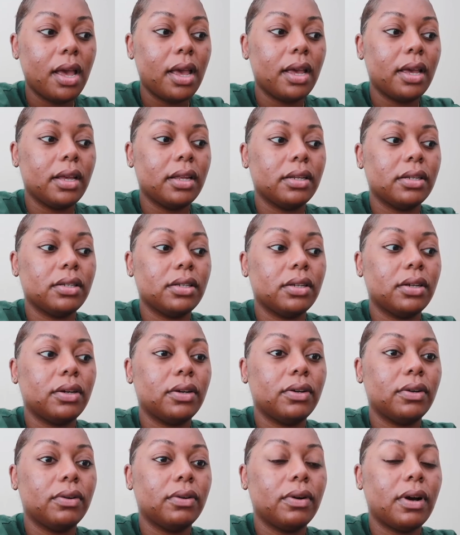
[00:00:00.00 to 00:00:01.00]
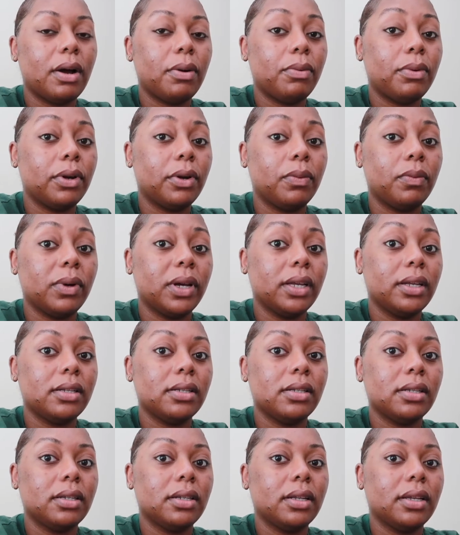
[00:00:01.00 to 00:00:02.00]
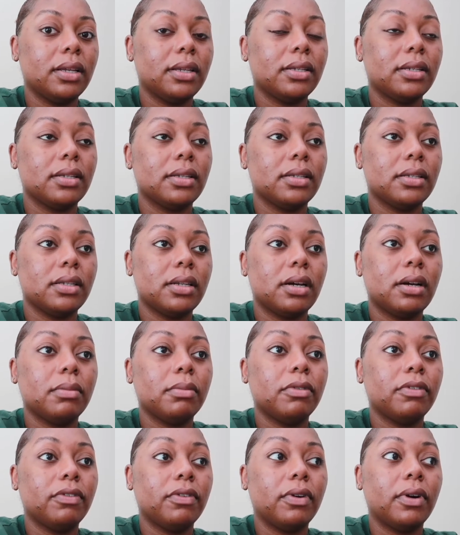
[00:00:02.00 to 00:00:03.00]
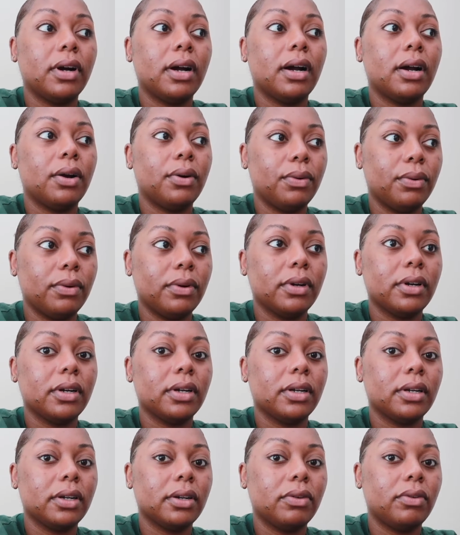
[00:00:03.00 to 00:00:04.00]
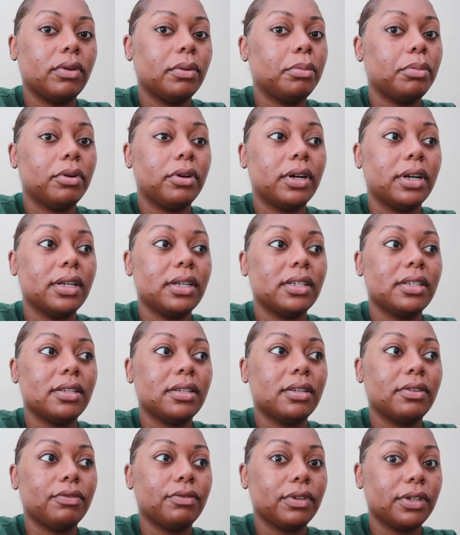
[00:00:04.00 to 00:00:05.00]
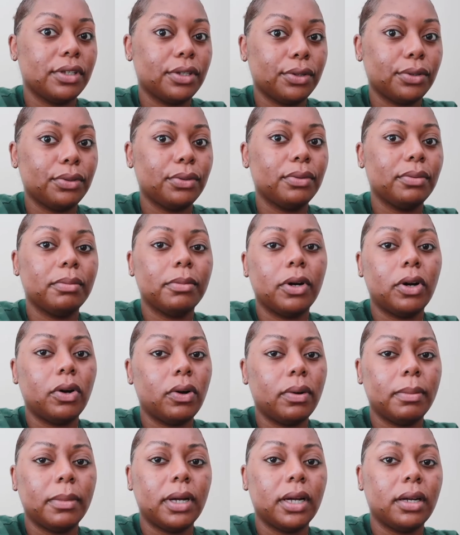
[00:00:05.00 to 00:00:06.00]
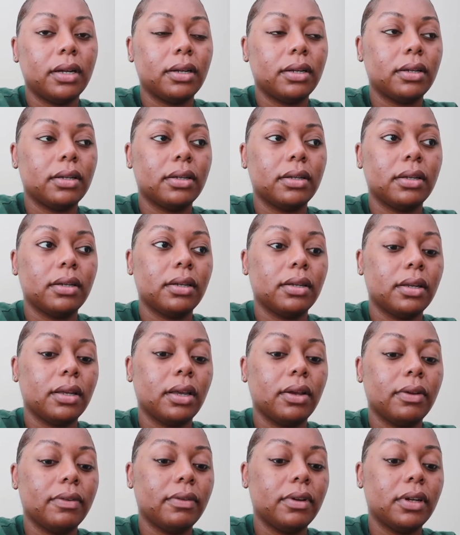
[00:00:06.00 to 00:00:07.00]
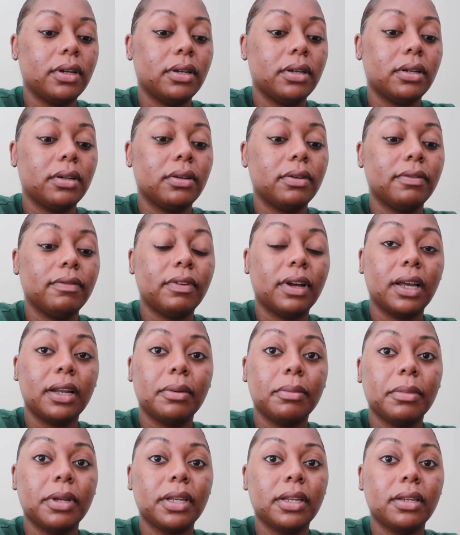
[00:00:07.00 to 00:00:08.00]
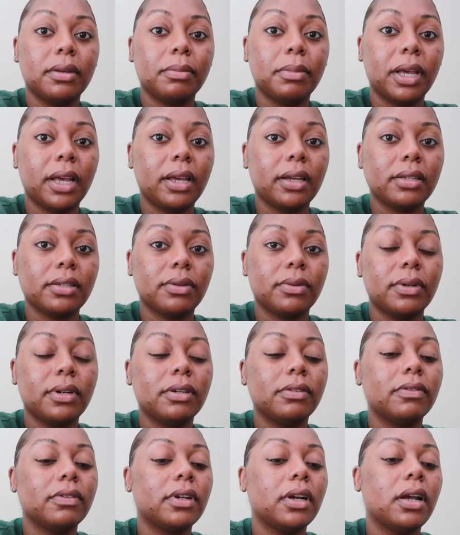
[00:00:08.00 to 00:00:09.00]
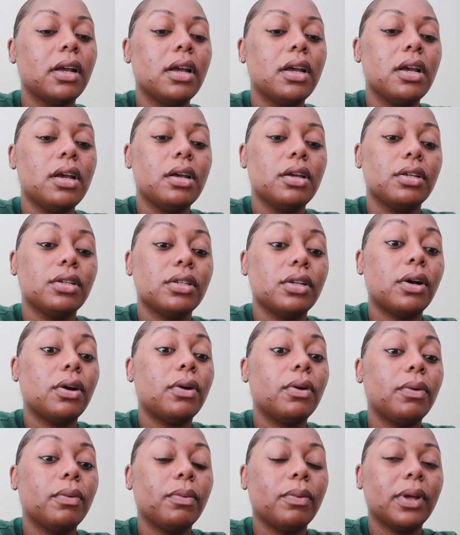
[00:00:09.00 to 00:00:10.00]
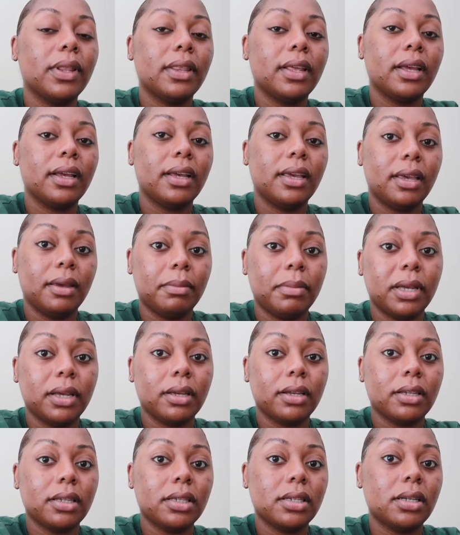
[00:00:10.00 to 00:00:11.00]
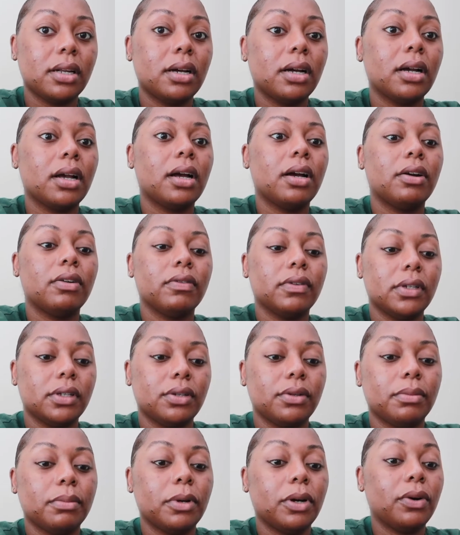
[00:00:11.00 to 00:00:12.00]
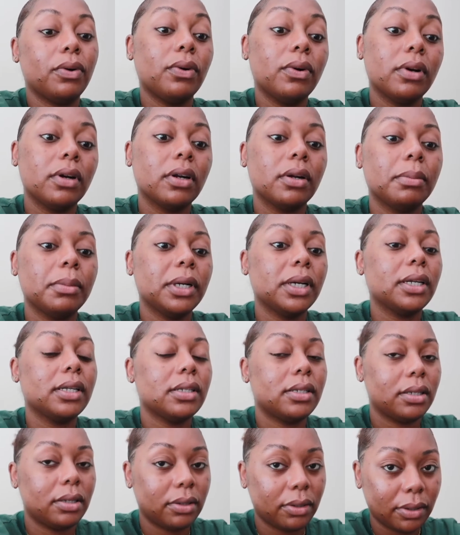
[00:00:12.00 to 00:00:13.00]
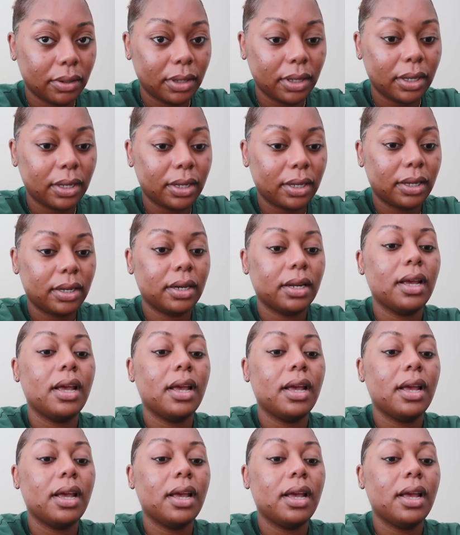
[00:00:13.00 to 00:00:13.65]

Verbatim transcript: and so I want to wait until it gets in stock before I order or press resume on my uh, vitamin packs or whatever. So when they get back in stock, I'll resume my order. But until then,